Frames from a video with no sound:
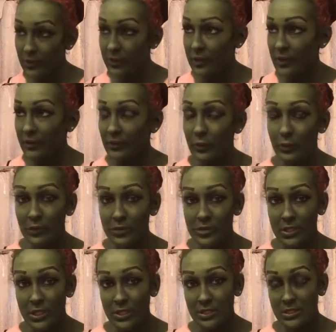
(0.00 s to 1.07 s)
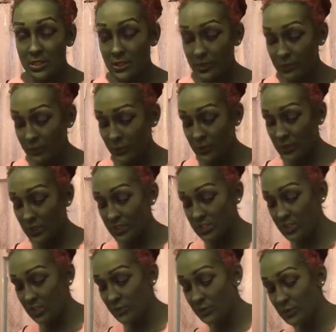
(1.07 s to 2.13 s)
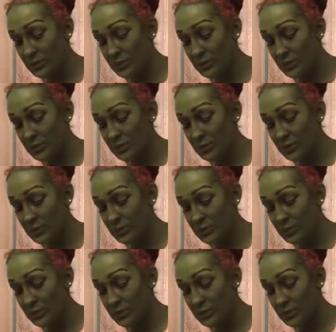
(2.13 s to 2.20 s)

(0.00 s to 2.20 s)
think everyone knows that what eyeshadow